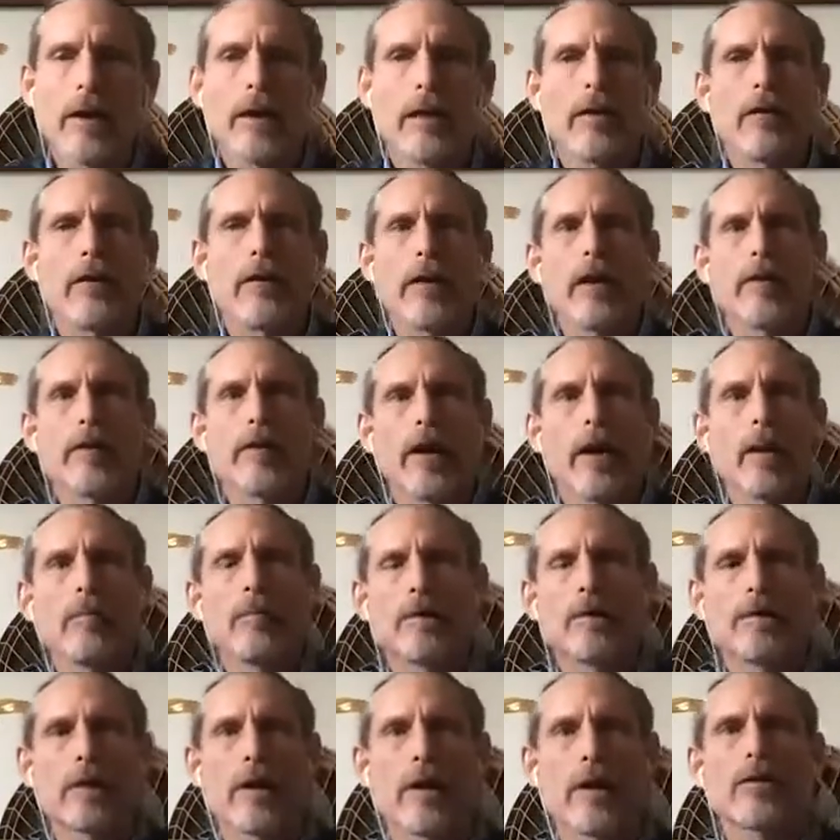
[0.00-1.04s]
that that
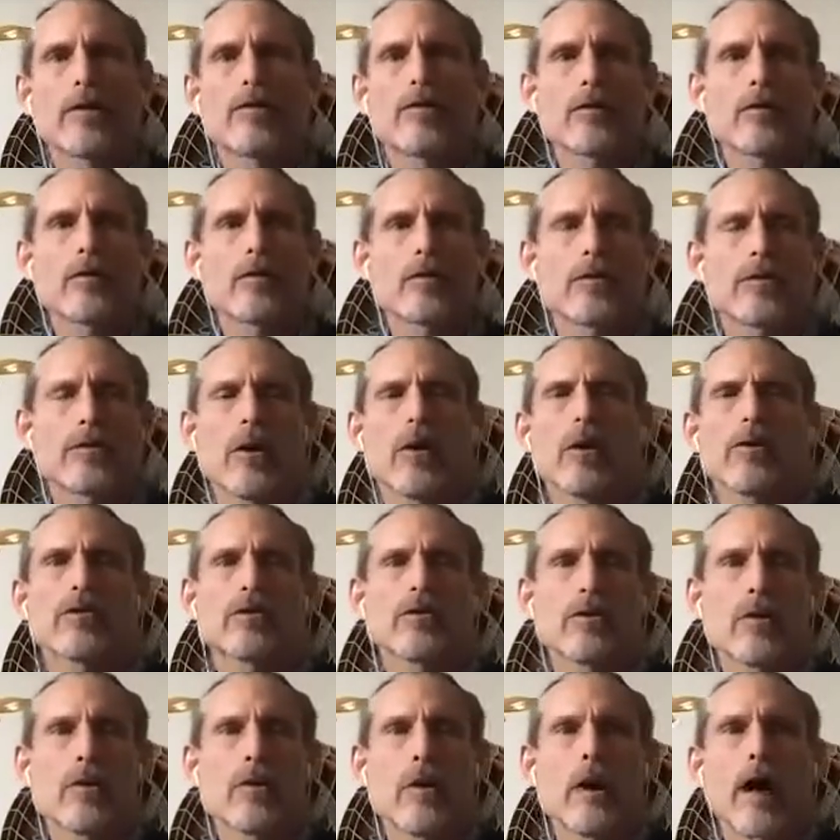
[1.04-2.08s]
potential is
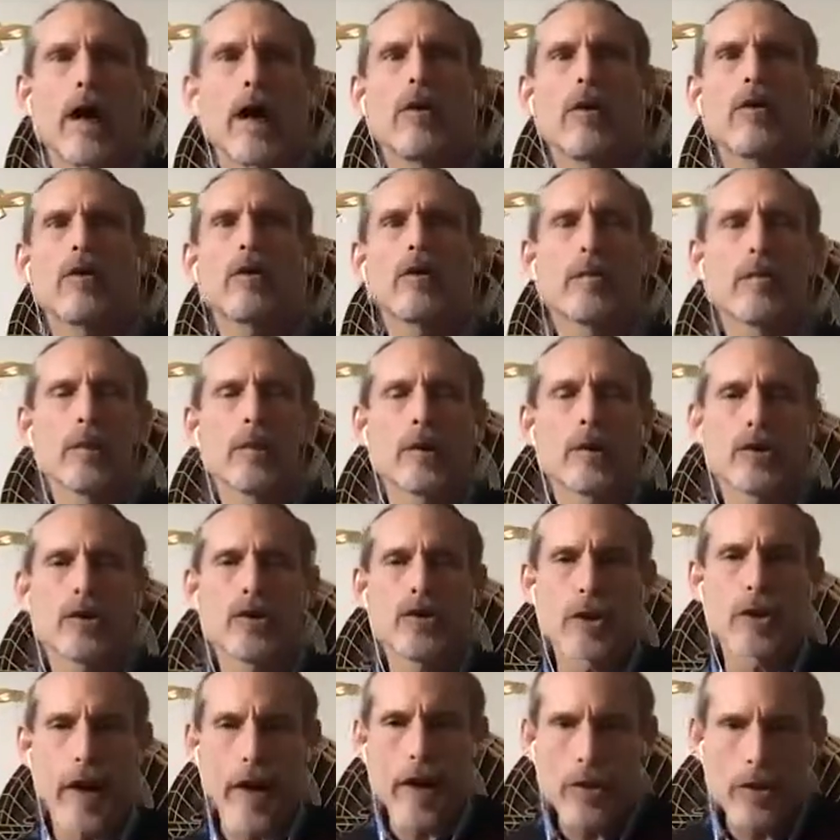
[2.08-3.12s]
also our
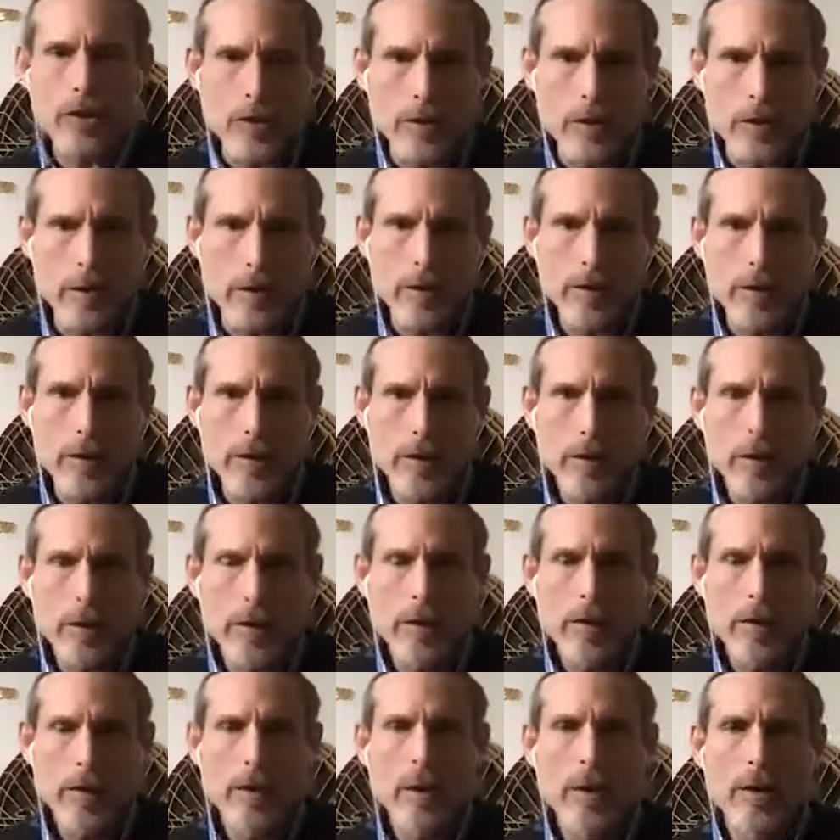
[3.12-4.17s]
projection
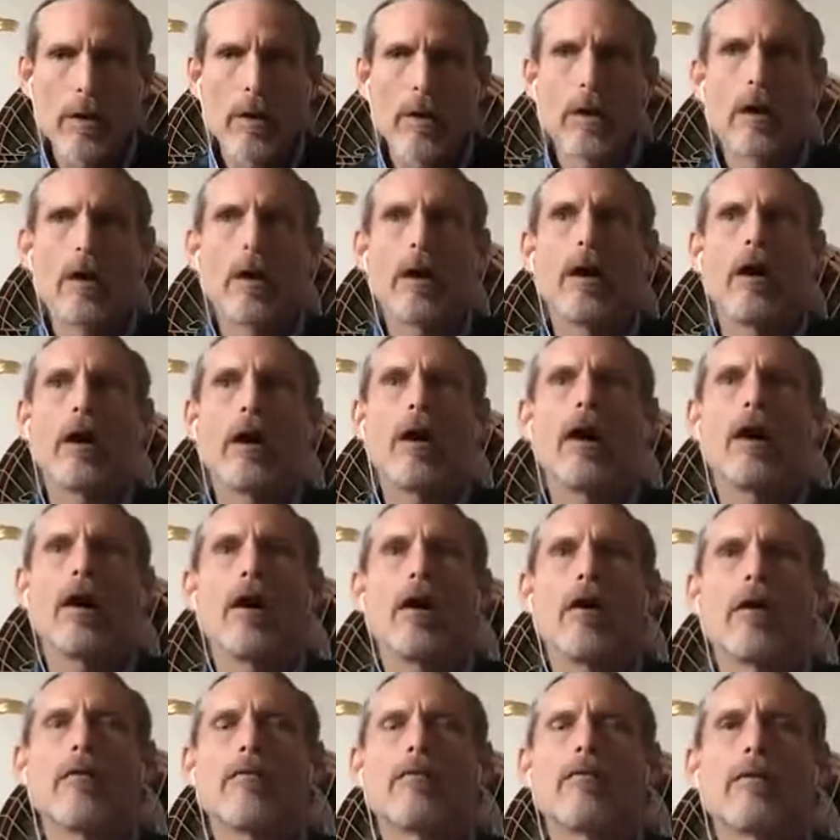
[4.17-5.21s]

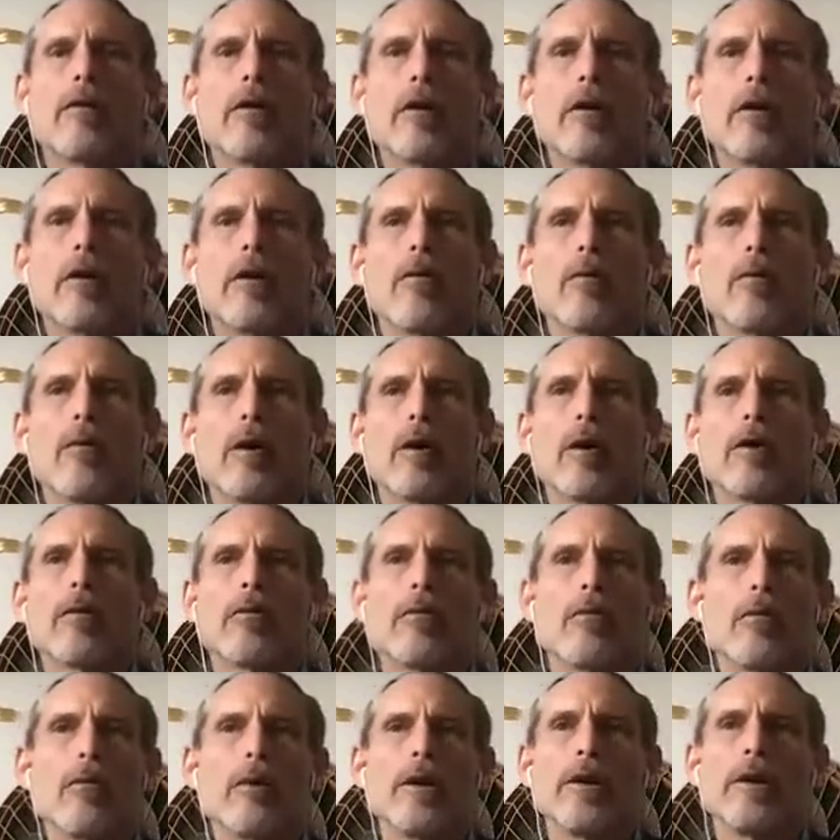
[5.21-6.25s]
of what
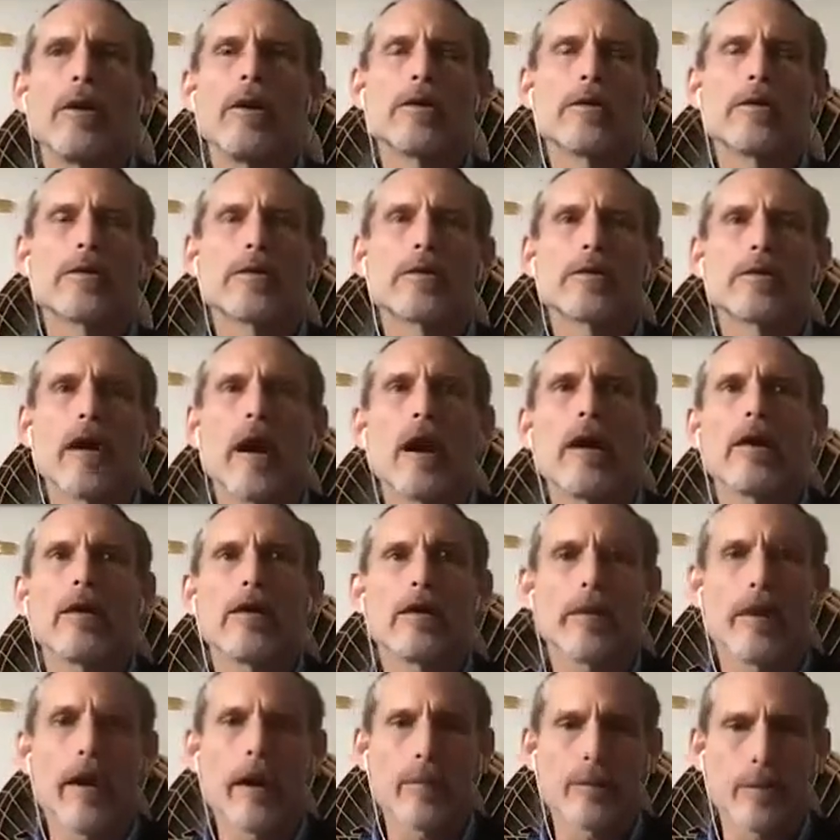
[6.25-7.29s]
we
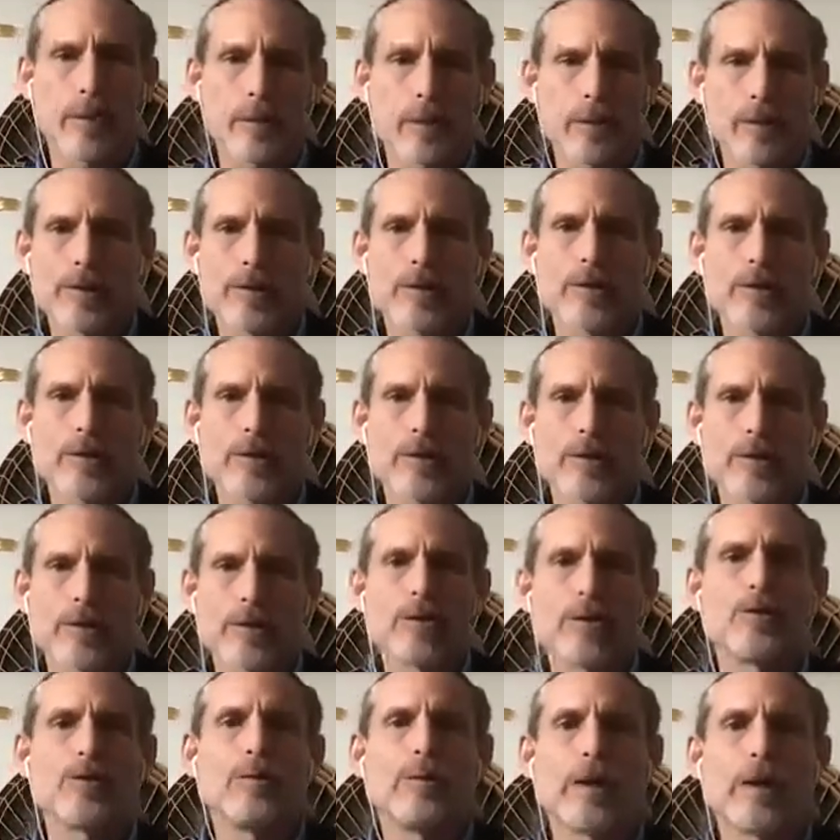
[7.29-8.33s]
desire that person to
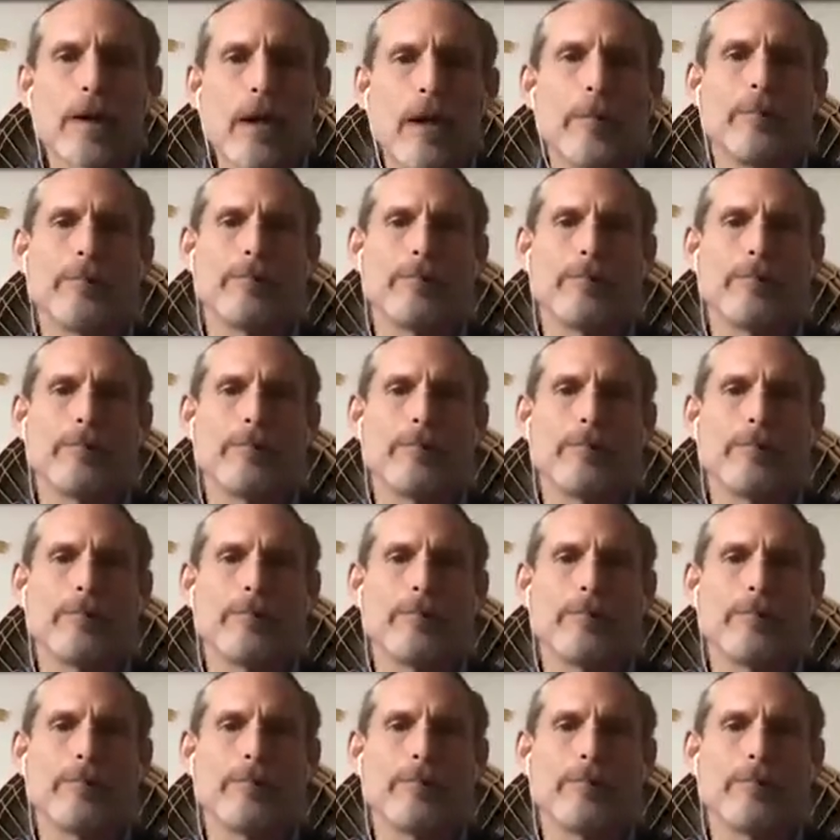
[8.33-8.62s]
become.